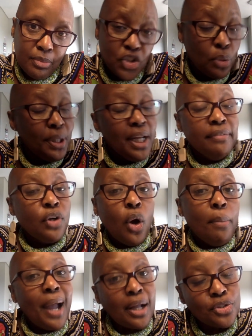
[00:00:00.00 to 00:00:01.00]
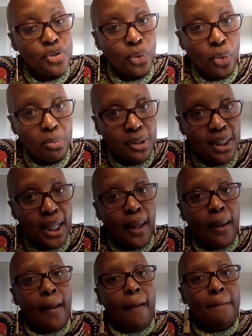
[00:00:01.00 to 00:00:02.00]
So we never go back to normal,
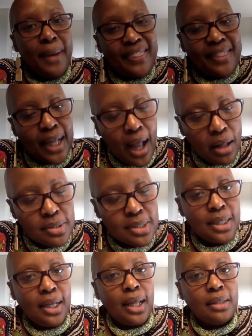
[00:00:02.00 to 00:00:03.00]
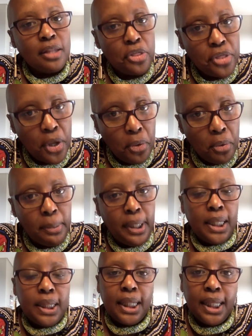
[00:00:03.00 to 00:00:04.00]
but the counseling and the
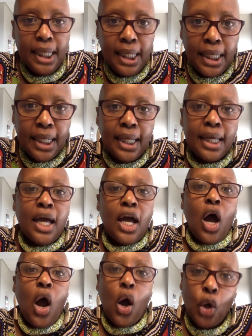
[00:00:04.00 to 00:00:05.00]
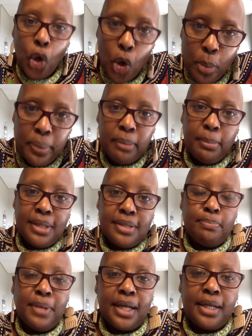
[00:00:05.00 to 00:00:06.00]
therapy and the healing are coping
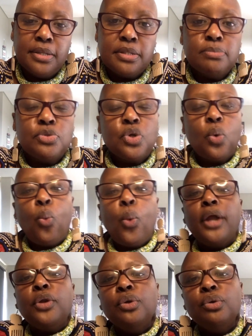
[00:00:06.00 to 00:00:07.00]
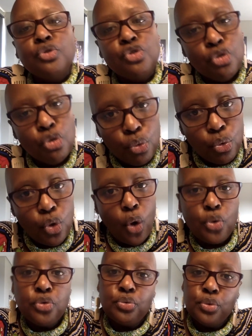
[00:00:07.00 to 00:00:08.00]
mechanisms. So when you do
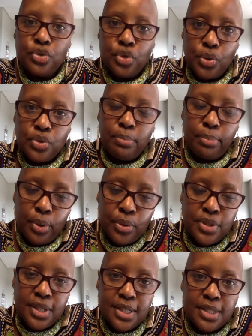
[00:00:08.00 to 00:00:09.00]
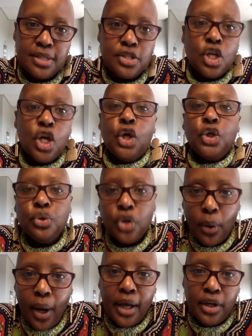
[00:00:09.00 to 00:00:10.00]
go through certain processes, you
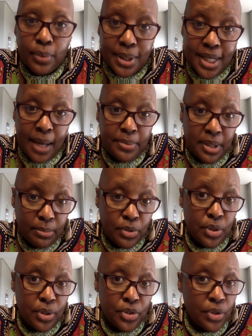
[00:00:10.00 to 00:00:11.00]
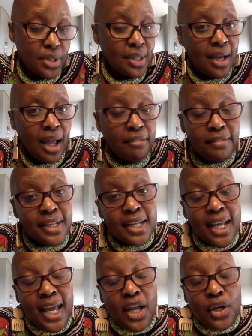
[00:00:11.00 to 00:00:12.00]
know how to adapt them to a certain life. And,
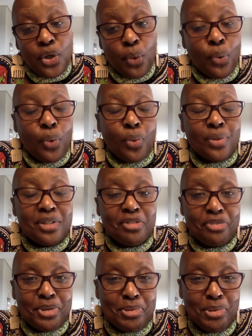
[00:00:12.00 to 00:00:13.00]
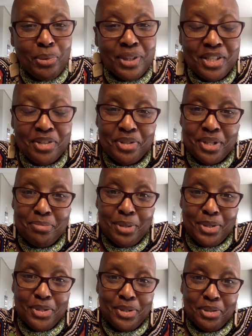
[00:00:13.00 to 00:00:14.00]
you know, we're all different. We're all different
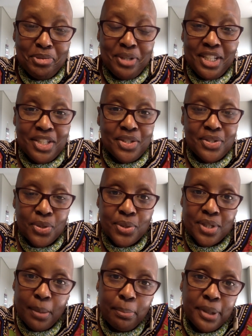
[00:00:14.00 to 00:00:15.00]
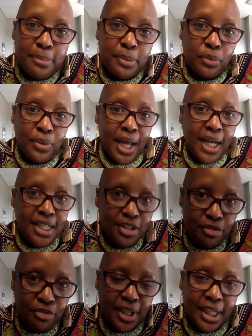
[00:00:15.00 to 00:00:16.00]
emotional creatures. So some people react
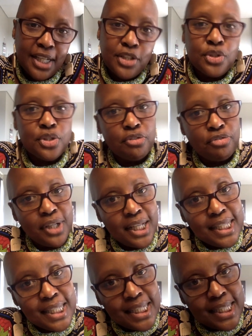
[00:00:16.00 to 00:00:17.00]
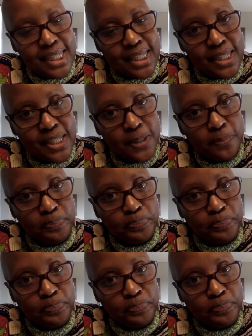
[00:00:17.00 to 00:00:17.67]
differently to different instances.